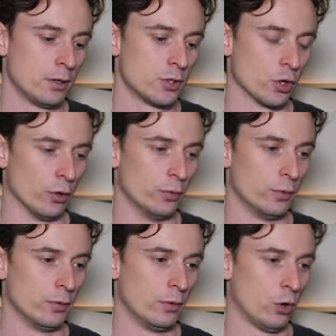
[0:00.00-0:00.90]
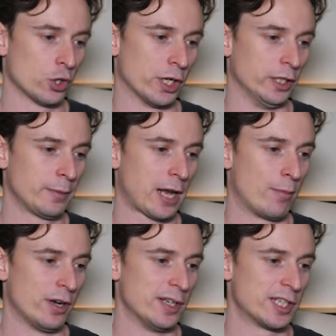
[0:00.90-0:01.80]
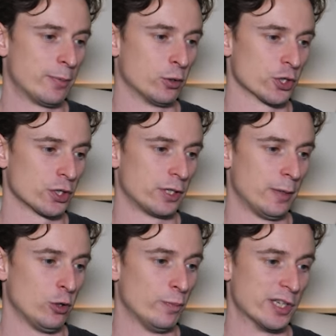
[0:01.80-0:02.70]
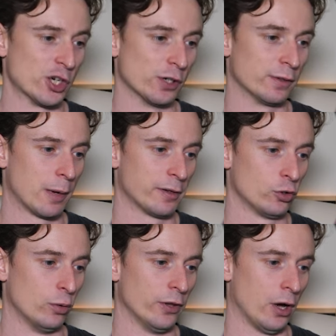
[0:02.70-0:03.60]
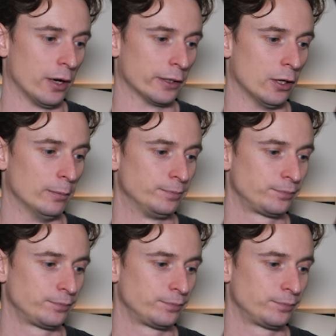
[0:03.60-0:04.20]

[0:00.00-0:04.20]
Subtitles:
So watch here. Liam Cameron in his typical position, coming forward with a high guard.